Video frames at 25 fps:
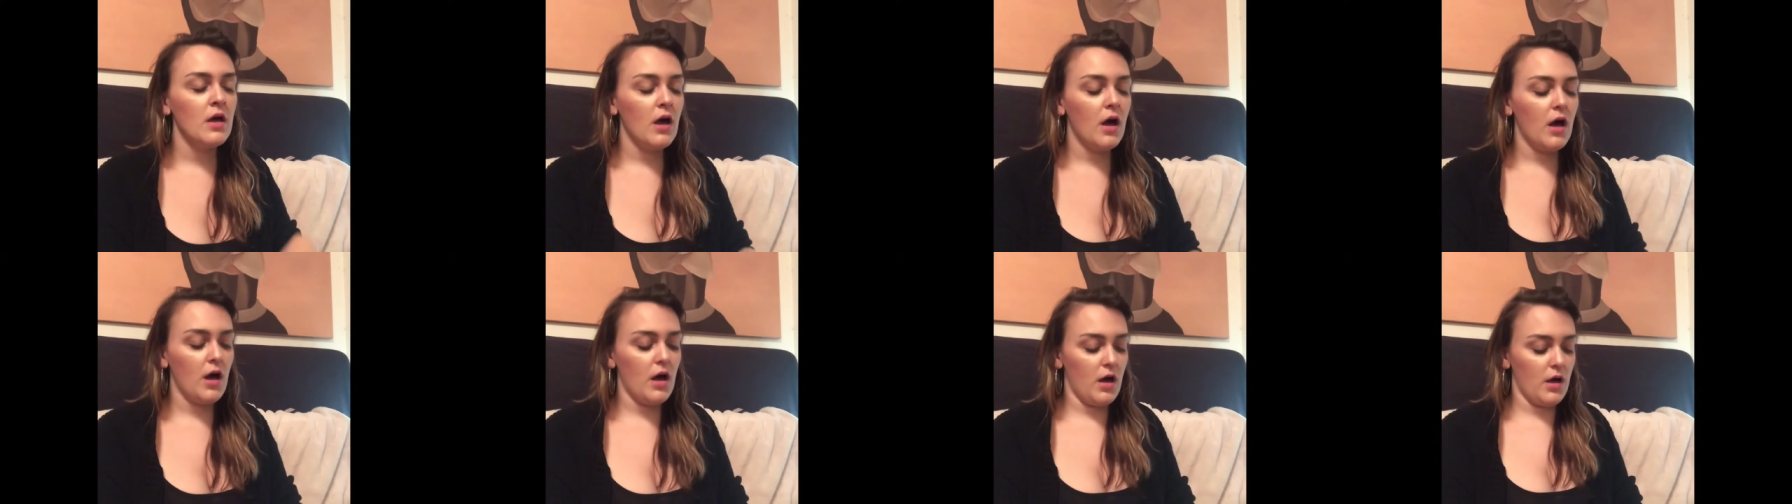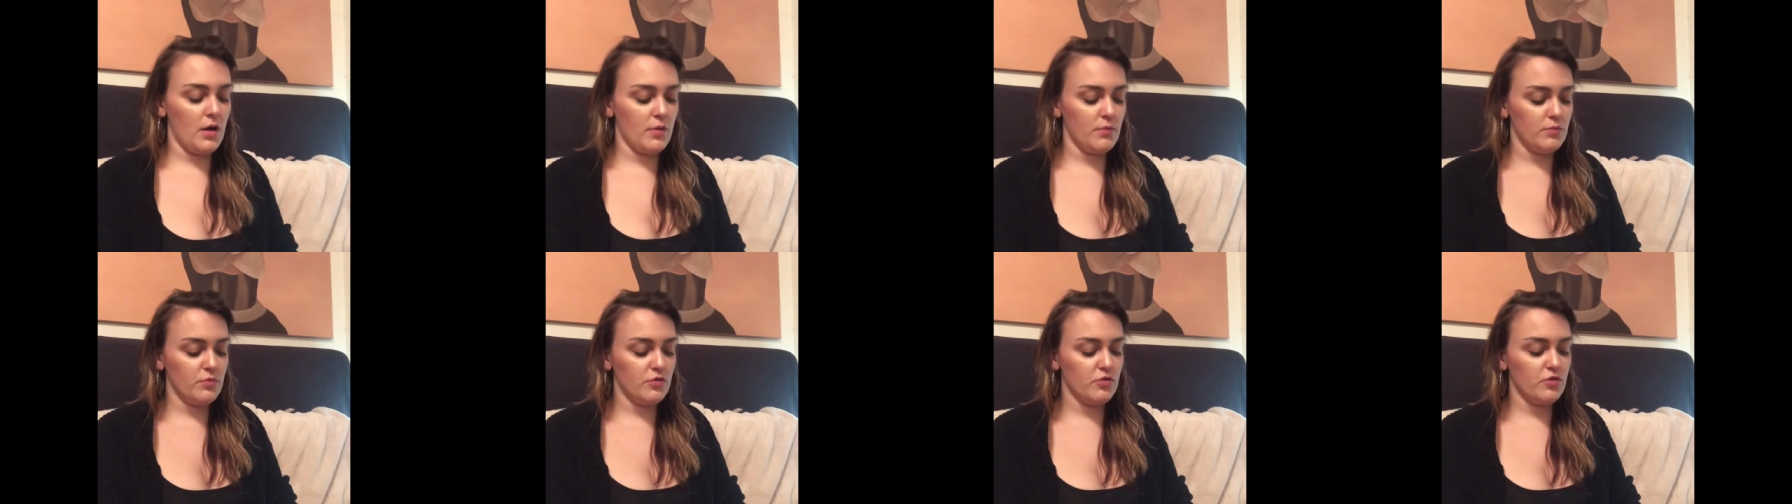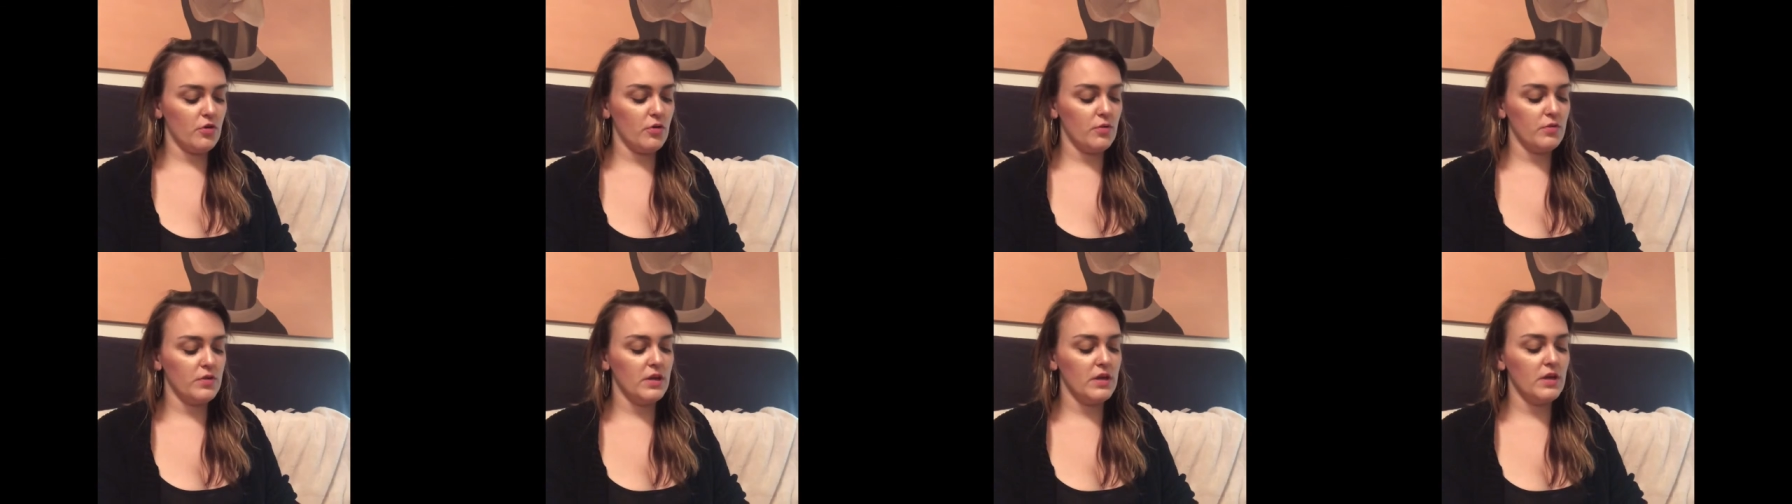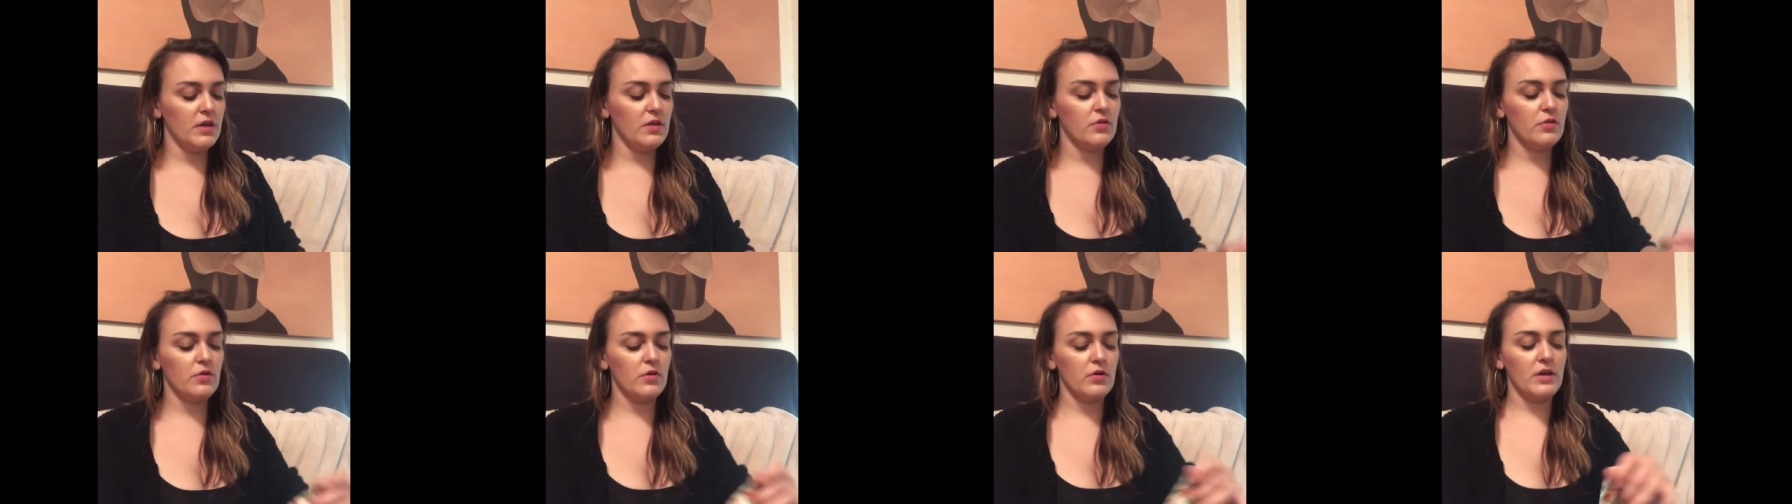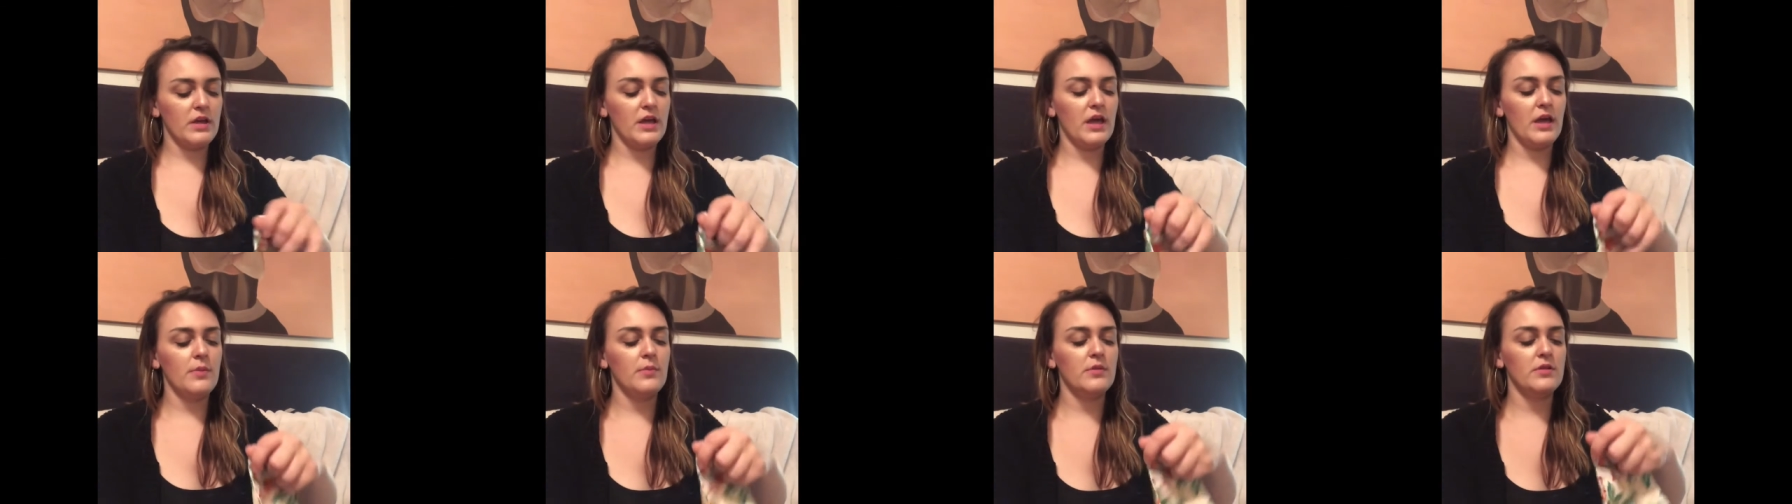Um, so they either
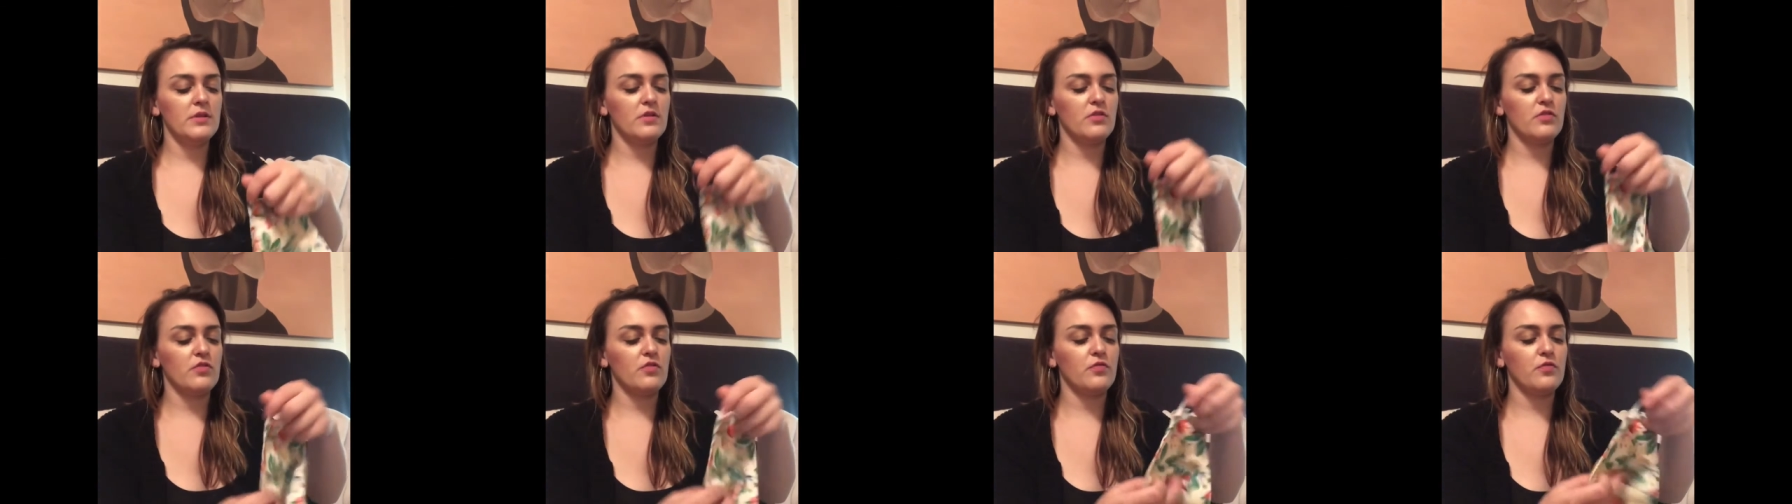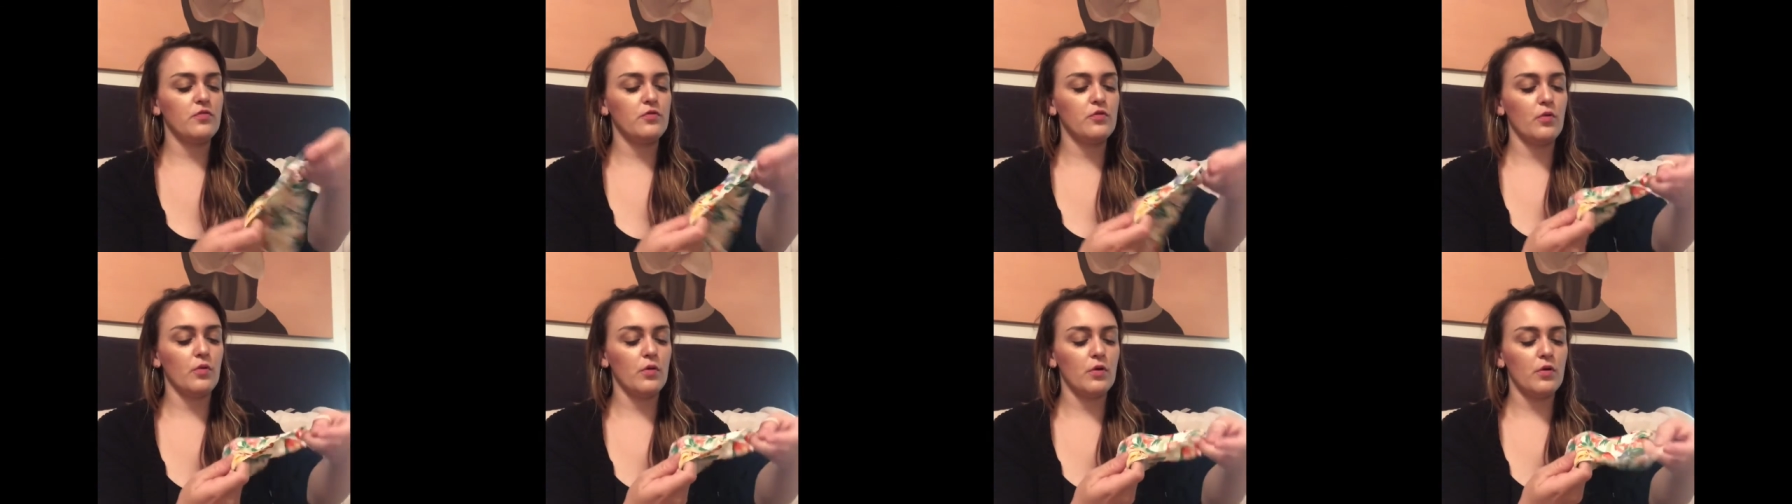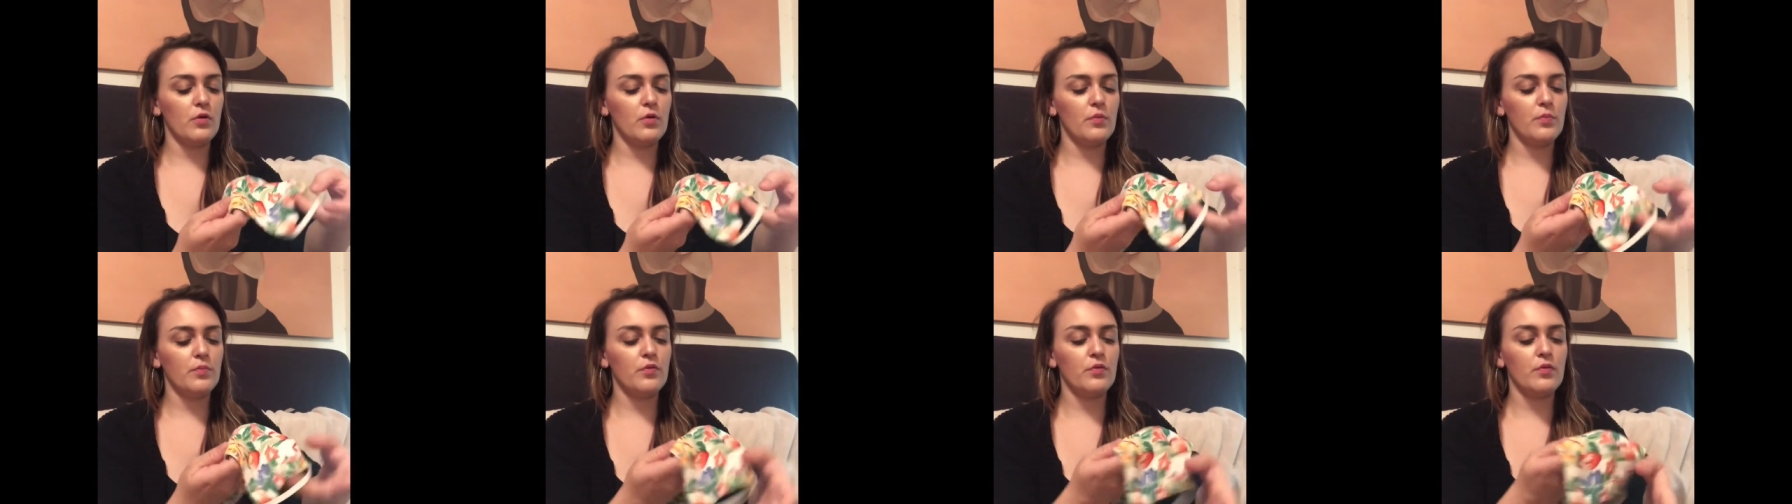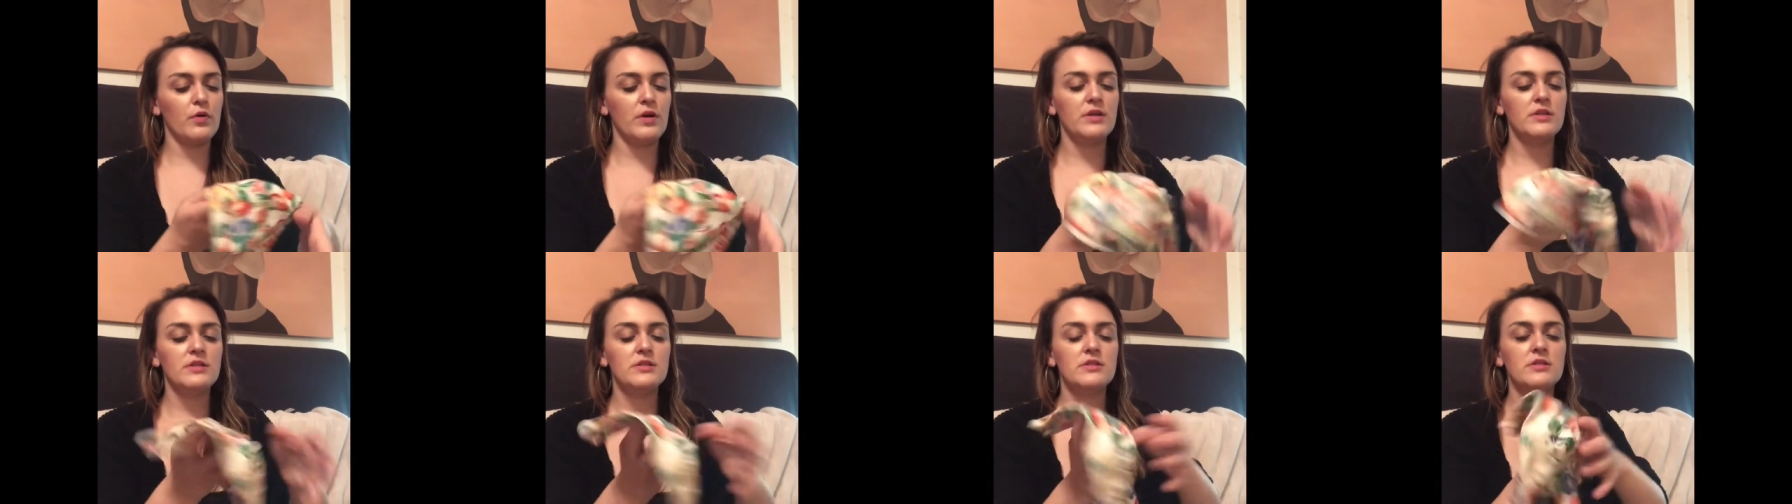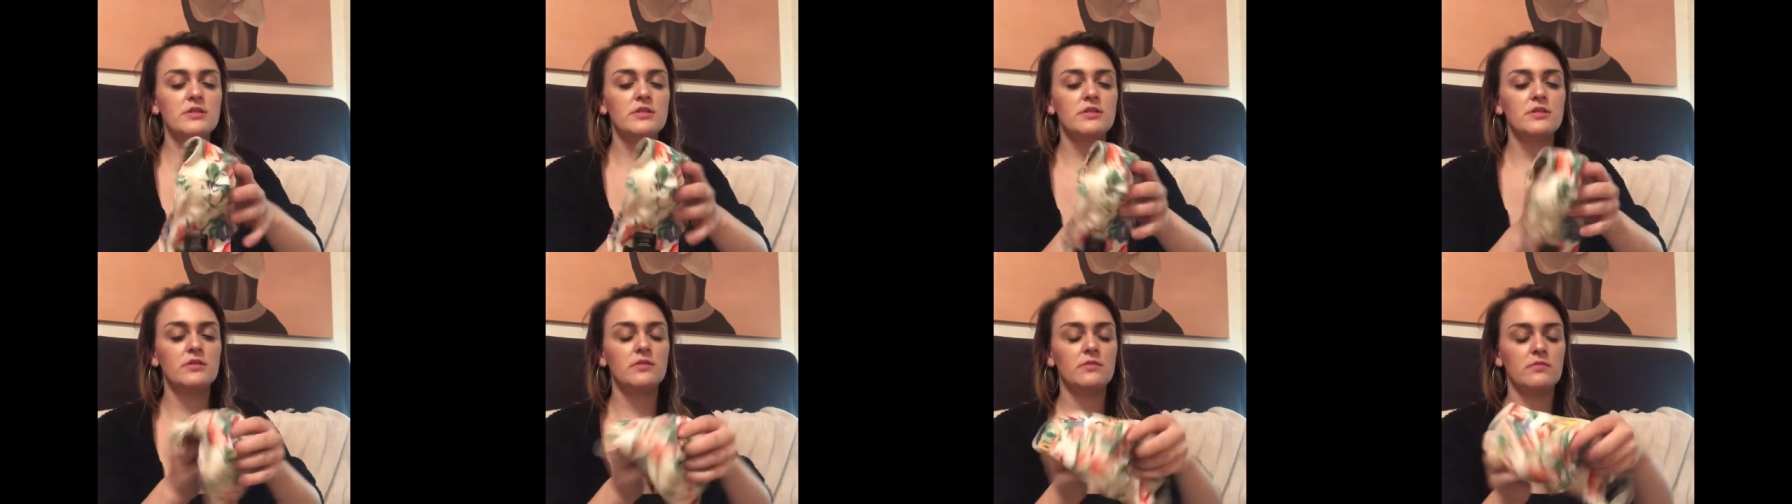came in this floral print,